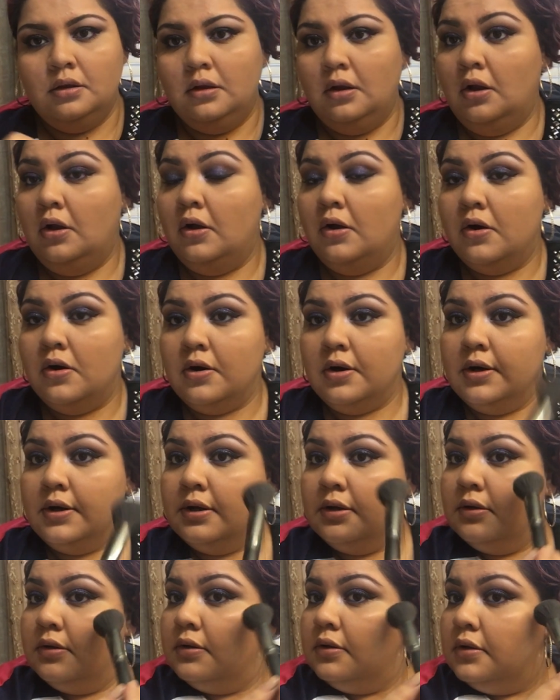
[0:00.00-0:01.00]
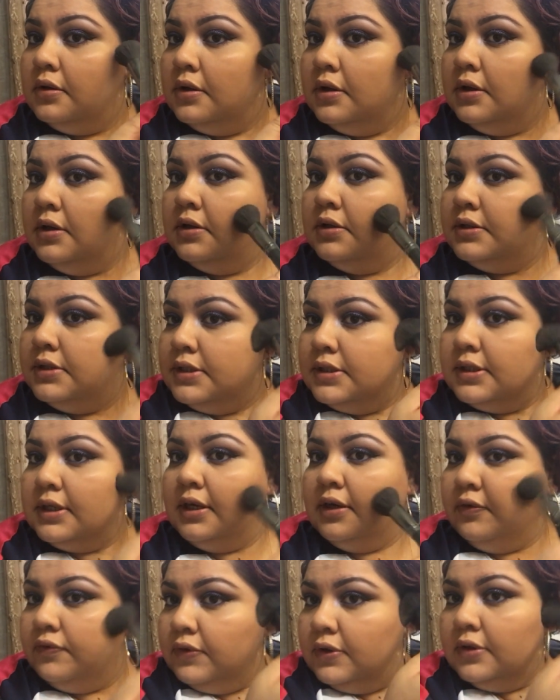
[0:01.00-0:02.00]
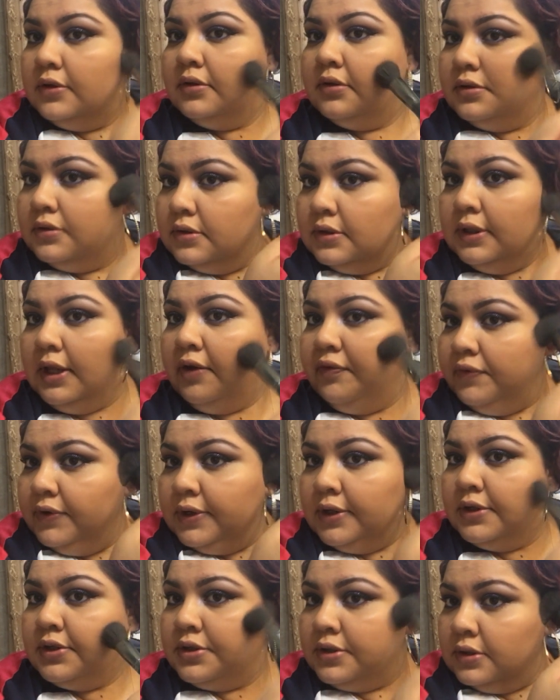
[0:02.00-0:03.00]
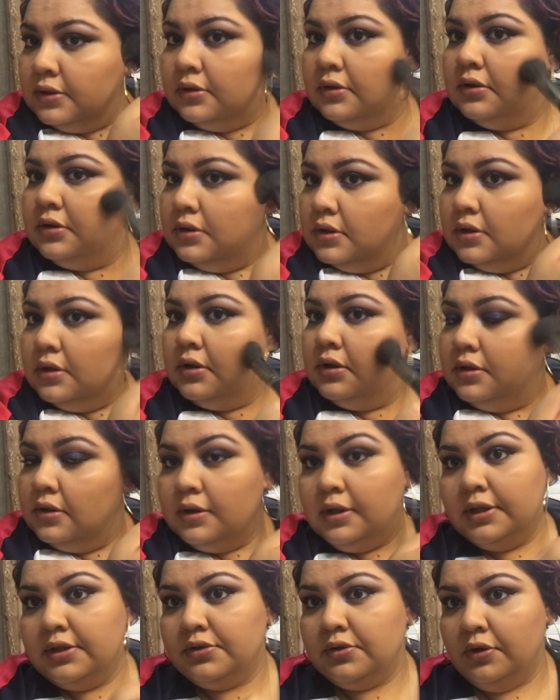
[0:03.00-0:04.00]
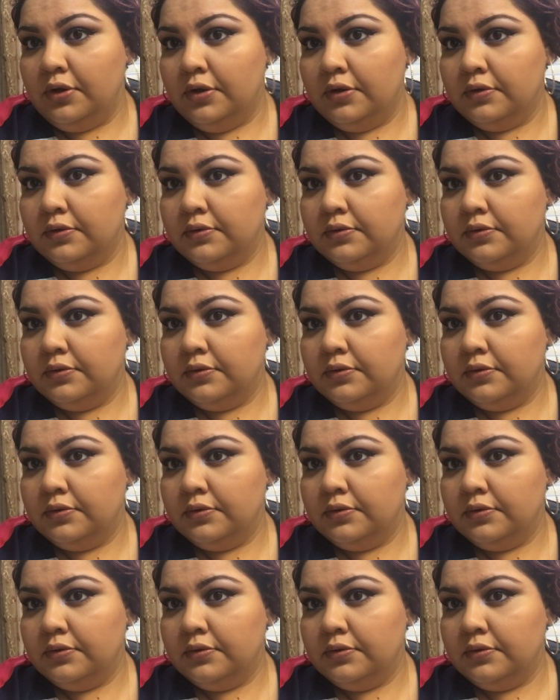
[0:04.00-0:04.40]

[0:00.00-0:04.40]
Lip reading: all hard. Just give definition. That's all.